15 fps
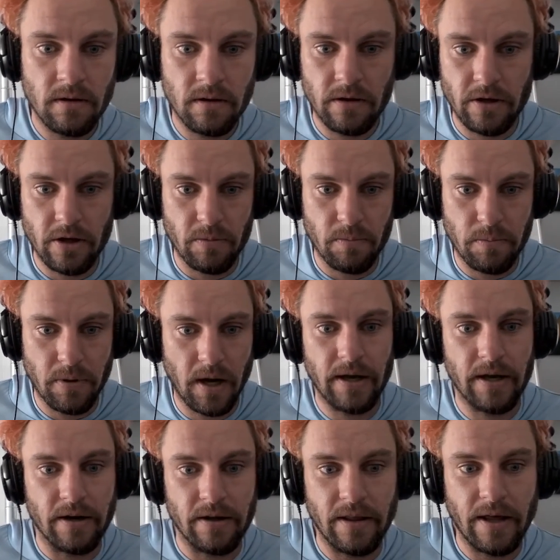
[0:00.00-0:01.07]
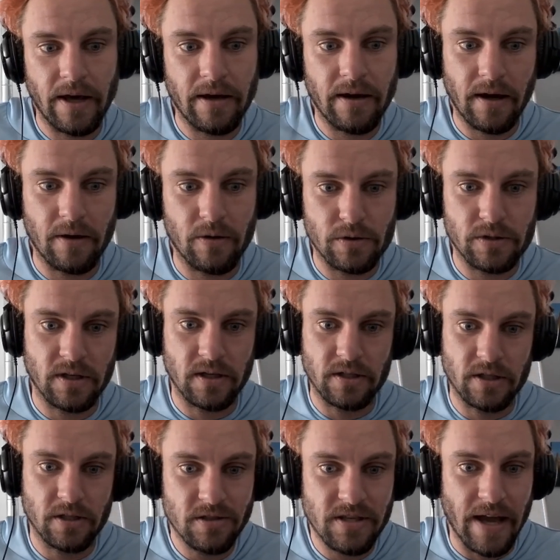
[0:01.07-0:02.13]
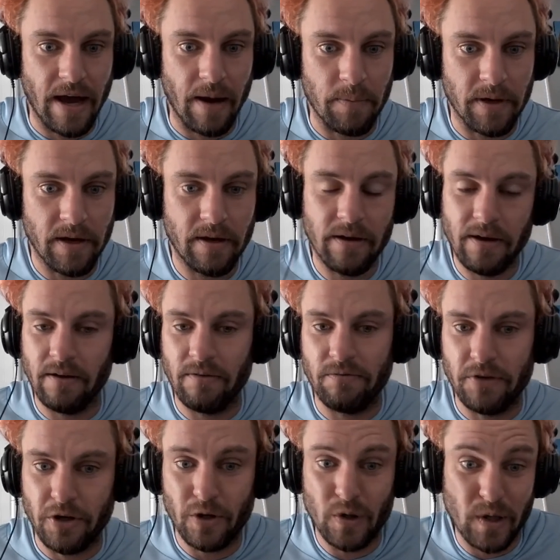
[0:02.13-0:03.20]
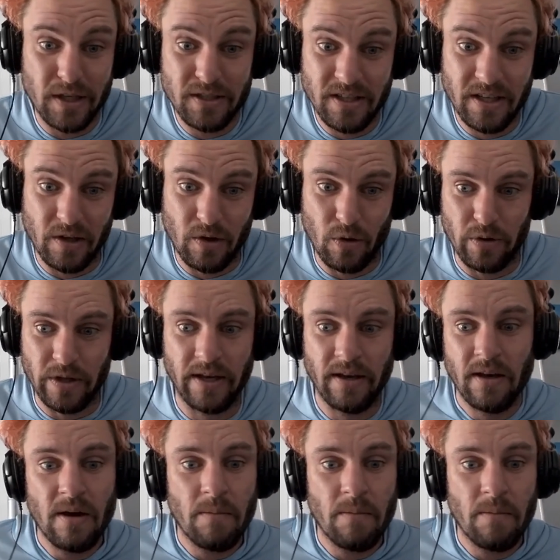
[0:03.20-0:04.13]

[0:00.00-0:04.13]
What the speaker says: You probably hear that. I was just tapping it if you're listening only.